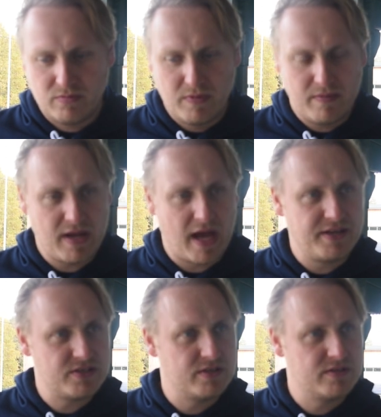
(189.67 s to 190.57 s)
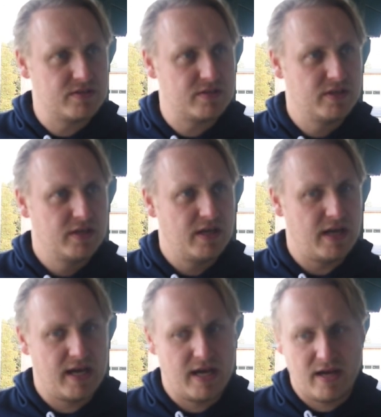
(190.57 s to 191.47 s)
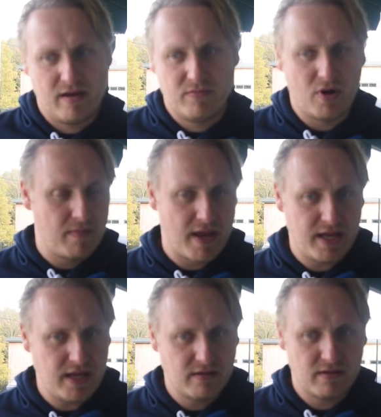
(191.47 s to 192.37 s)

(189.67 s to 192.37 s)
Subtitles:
maybe additions, not many,